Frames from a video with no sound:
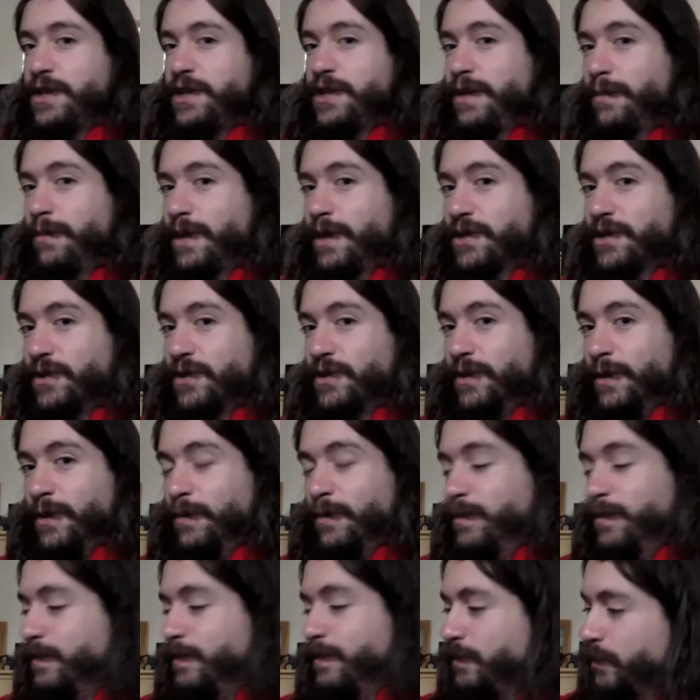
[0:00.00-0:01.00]

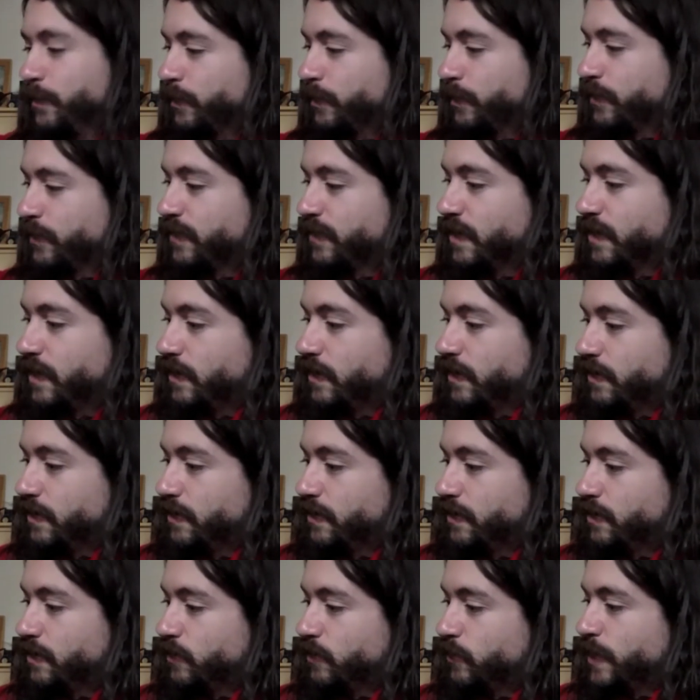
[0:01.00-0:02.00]
mushroom.
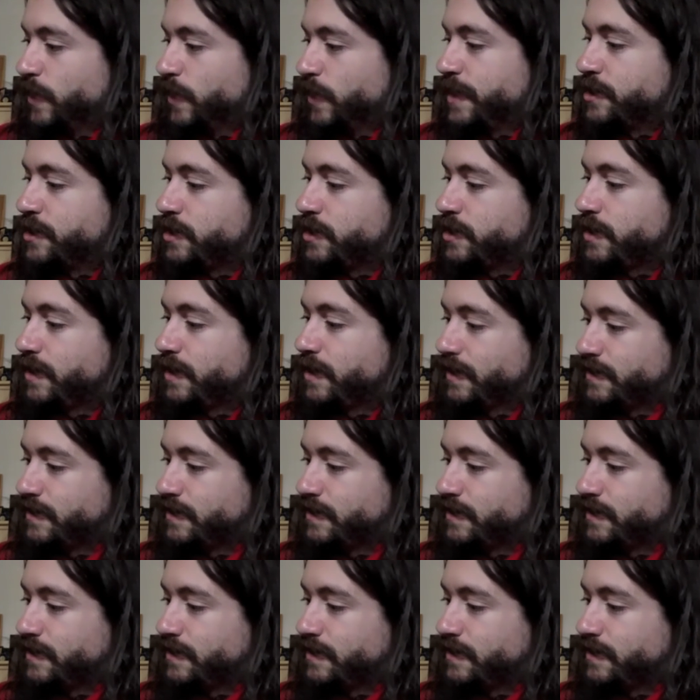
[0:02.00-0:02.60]
Reishi